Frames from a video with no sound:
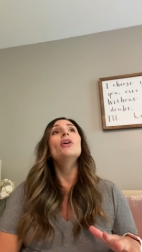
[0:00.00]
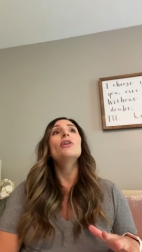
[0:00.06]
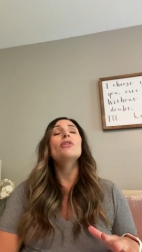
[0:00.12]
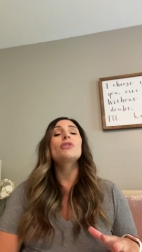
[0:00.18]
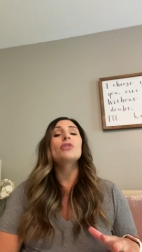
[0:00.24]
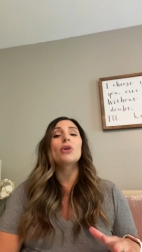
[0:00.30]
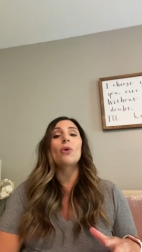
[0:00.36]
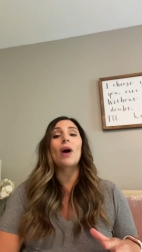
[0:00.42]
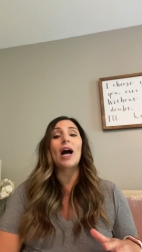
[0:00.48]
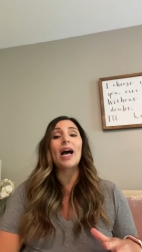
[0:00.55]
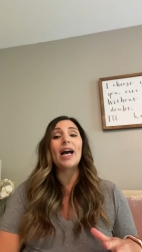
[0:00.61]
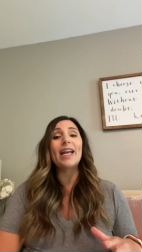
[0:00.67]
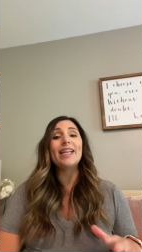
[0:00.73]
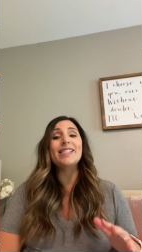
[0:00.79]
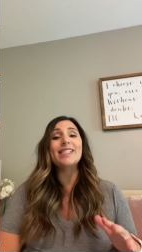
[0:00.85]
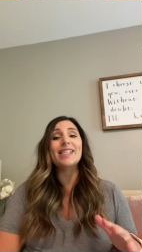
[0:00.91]
So
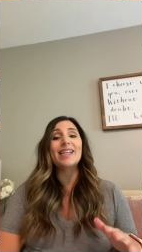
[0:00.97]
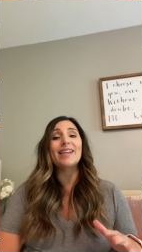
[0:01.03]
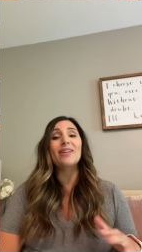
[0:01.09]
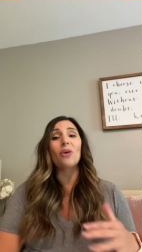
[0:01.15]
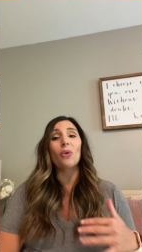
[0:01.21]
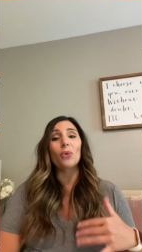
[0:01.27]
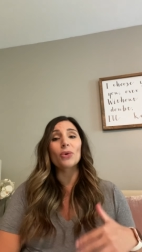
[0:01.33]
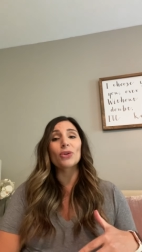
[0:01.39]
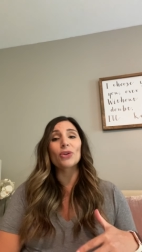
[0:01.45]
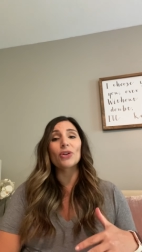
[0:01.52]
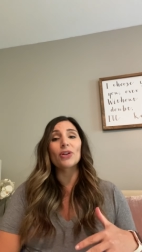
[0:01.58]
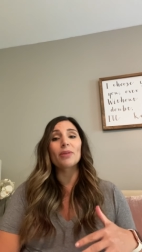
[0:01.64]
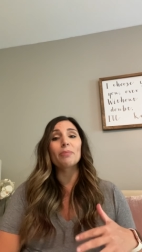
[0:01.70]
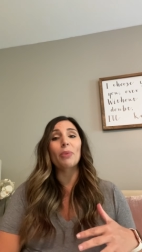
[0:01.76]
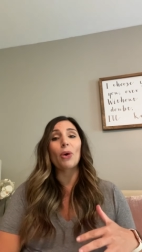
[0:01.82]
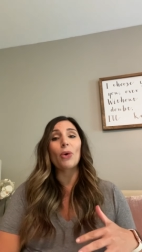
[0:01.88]
I did
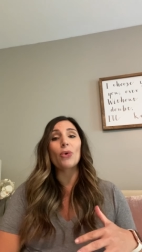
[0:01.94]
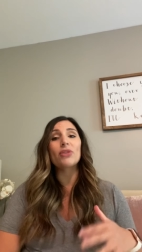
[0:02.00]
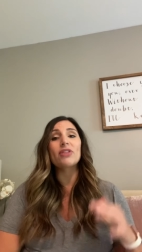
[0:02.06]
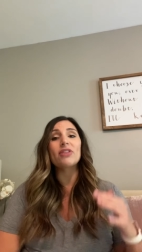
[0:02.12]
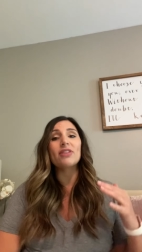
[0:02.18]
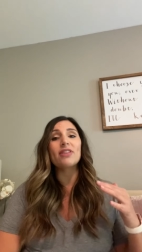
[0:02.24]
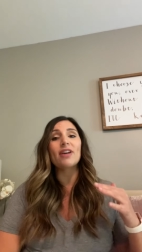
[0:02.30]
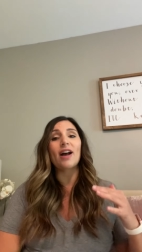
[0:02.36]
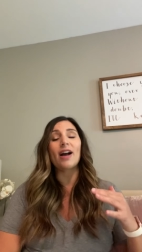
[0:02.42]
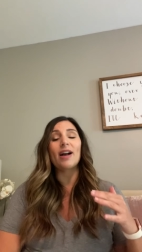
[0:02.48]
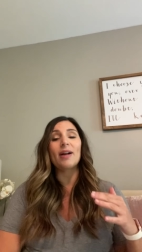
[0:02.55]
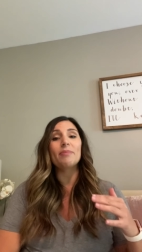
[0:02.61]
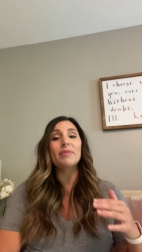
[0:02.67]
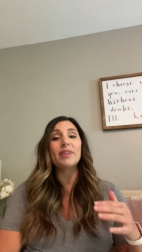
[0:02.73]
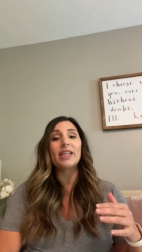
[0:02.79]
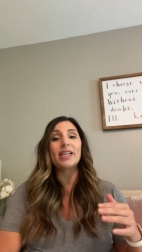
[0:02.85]
order both
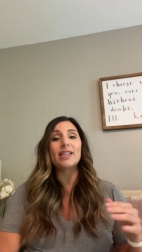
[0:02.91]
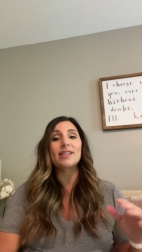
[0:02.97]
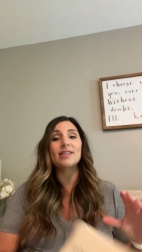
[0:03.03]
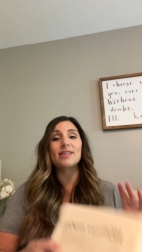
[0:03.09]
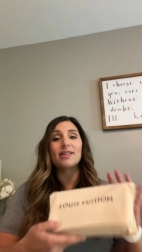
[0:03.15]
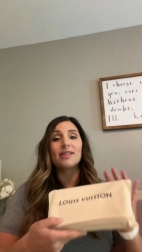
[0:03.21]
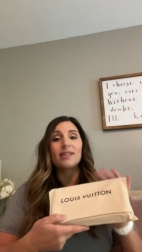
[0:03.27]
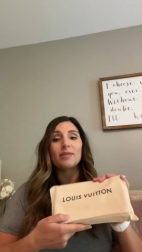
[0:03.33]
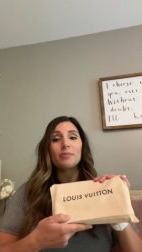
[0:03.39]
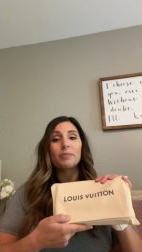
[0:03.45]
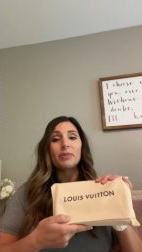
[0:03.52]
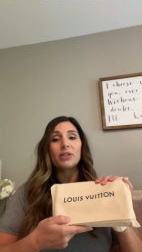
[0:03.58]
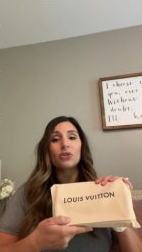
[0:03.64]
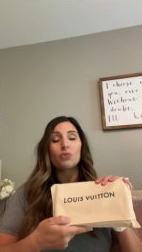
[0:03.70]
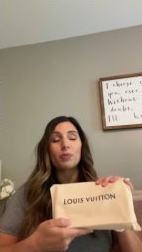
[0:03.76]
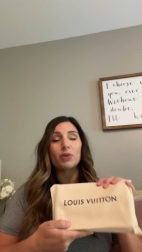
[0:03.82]
um, this
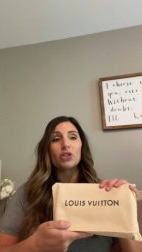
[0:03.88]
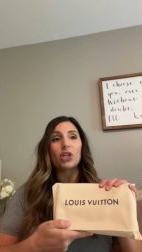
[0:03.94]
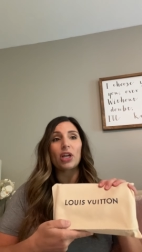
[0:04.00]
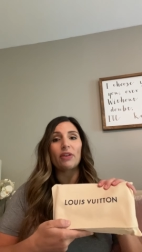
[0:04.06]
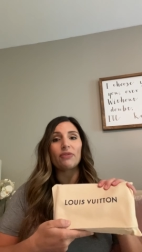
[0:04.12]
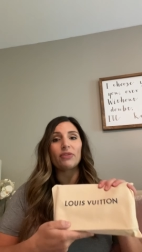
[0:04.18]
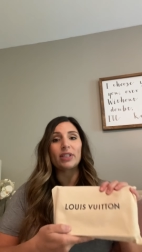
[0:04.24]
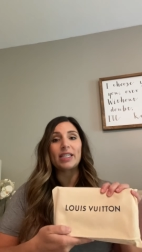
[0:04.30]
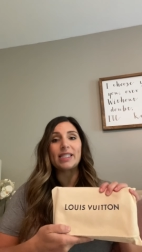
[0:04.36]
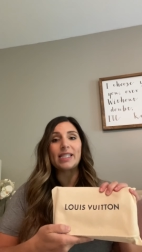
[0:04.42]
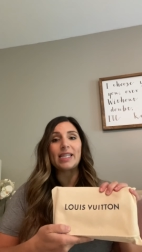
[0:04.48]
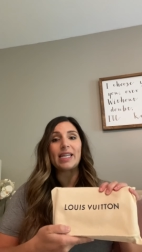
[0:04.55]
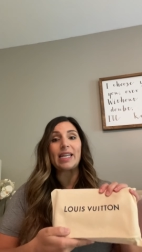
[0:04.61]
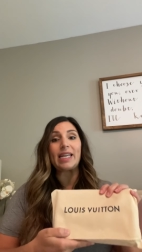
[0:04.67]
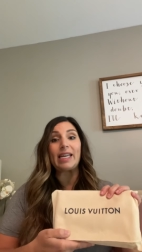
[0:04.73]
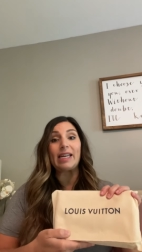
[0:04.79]
Pochette
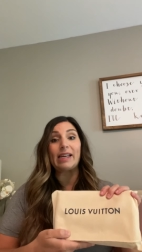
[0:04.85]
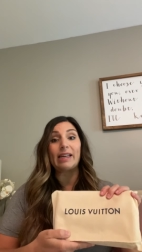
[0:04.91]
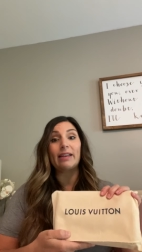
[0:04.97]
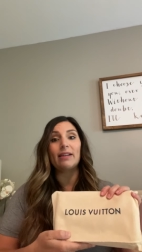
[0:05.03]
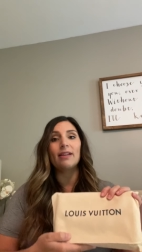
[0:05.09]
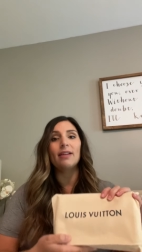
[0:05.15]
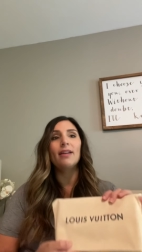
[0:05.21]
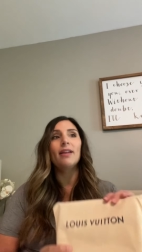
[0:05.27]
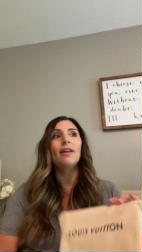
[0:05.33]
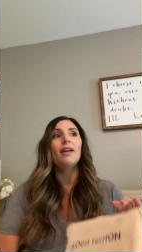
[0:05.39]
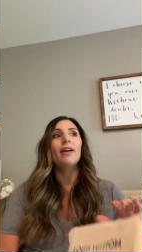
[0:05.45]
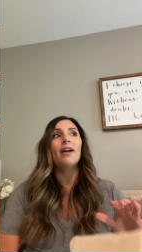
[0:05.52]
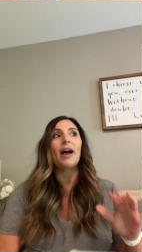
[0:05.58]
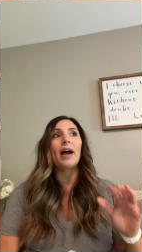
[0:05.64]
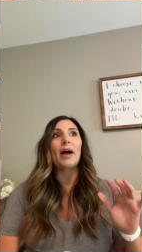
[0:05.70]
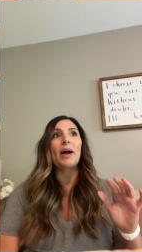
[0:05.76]
Felicie in
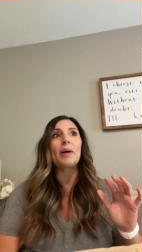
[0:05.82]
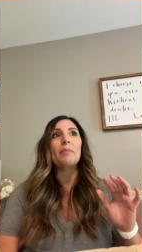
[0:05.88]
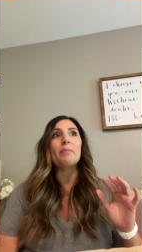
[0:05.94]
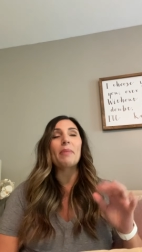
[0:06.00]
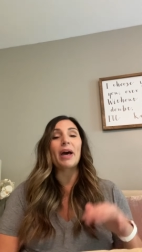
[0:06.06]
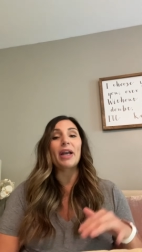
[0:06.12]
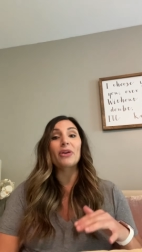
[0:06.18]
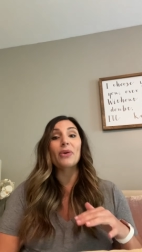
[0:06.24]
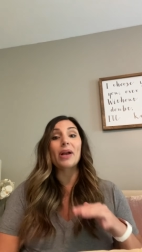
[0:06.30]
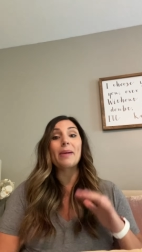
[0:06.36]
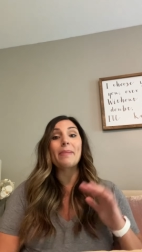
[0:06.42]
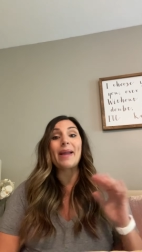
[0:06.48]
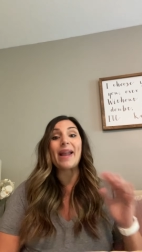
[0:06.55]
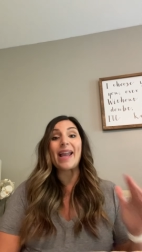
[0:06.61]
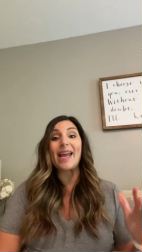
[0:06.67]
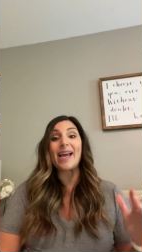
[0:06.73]
um, Monogram
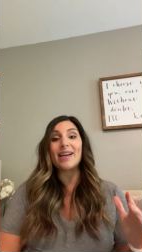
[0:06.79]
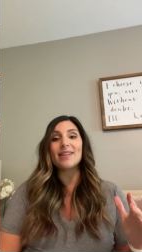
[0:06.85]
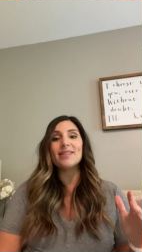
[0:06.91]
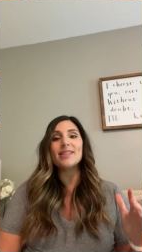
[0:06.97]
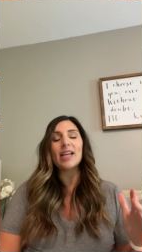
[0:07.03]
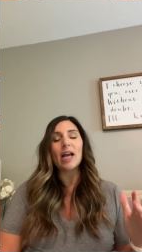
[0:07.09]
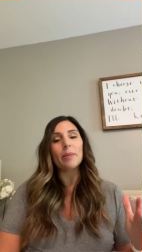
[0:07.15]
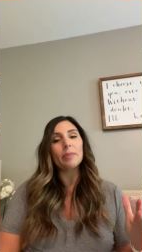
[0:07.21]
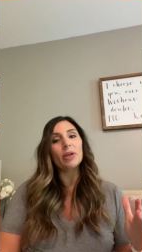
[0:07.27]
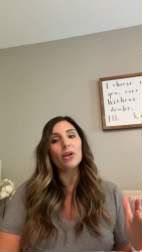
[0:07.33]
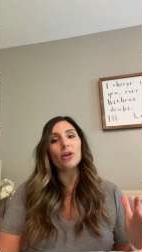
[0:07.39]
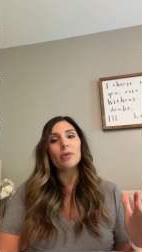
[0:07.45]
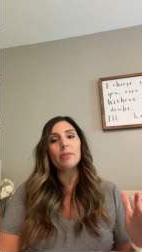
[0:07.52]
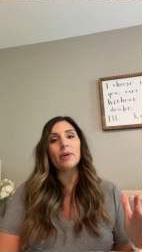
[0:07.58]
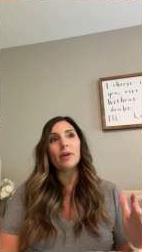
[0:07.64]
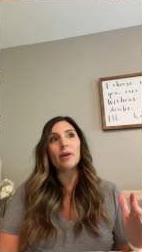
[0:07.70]
and
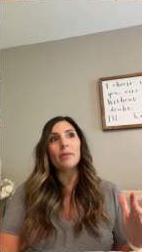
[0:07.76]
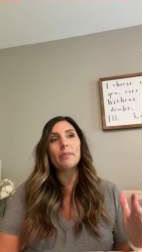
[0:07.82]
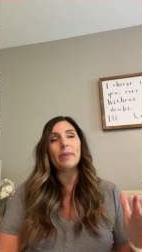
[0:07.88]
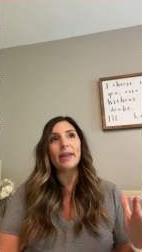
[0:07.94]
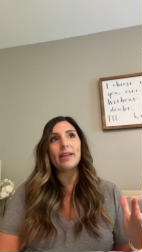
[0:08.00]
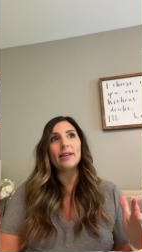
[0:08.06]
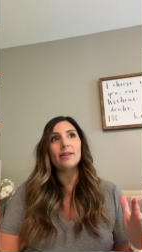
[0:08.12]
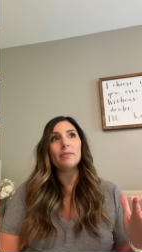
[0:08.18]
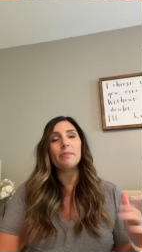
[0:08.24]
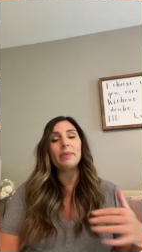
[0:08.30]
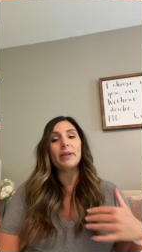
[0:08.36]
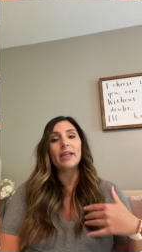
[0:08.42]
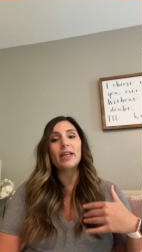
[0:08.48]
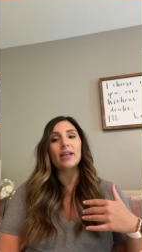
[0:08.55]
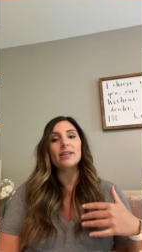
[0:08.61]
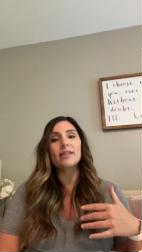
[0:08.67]
Damier Bin
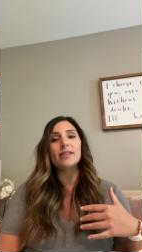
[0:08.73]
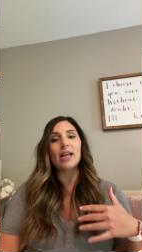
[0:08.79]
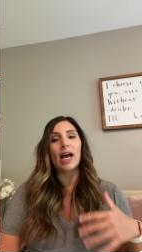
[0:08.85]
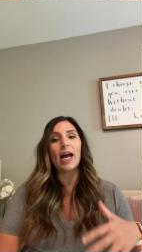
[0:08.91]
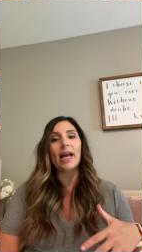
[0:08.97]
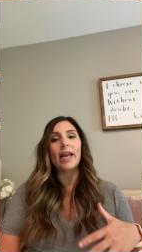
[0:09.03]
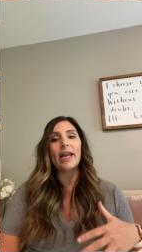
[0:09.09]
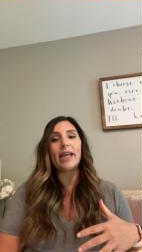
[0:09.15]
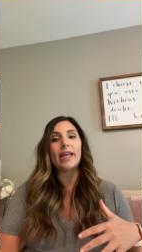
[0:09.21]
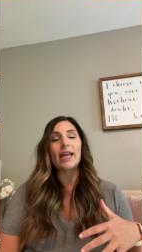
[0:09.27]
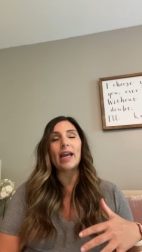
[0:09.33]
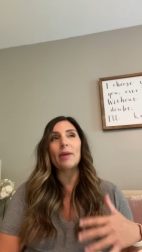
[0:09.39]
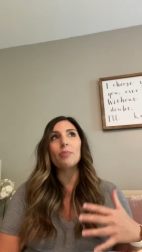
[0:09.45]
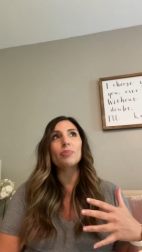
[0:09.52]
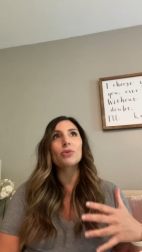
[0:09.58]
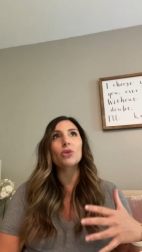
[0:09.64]
because I,
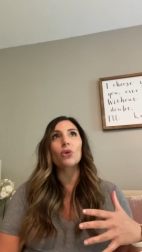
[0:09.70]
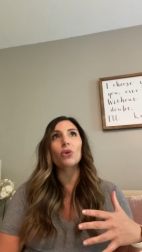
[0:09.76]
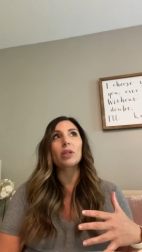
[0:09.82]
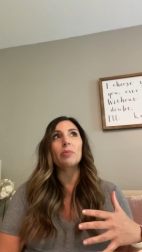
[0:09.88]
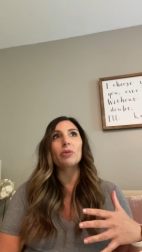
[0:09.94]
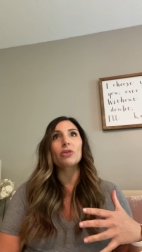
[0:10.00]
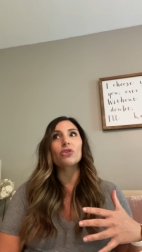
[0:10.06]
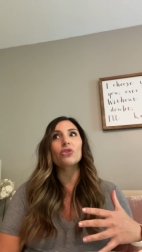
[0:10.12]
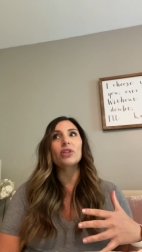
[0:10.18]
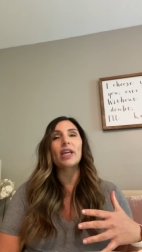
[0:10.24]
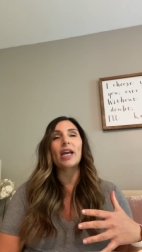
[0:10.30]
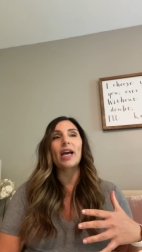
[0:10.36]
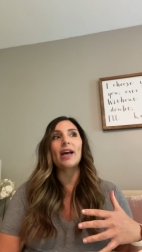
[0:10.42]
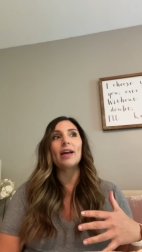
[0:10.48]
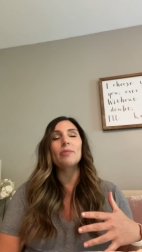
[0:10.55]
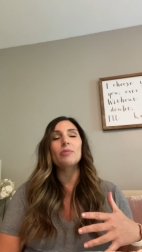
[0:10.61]
I totally butchered
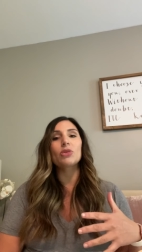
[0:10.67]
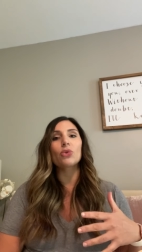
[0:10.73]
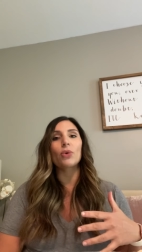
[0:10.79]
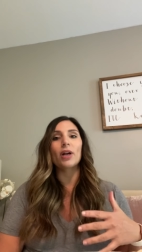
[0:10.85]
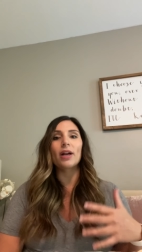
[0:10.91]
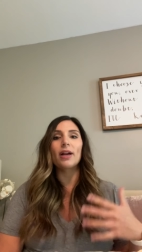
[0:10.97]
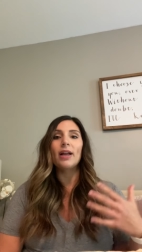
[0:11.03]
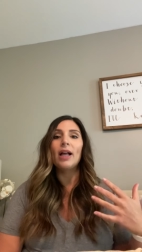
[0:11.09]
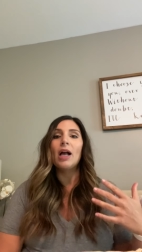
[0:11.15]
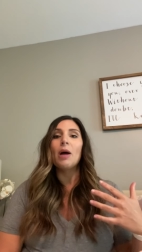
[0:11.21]
that, I'm sure.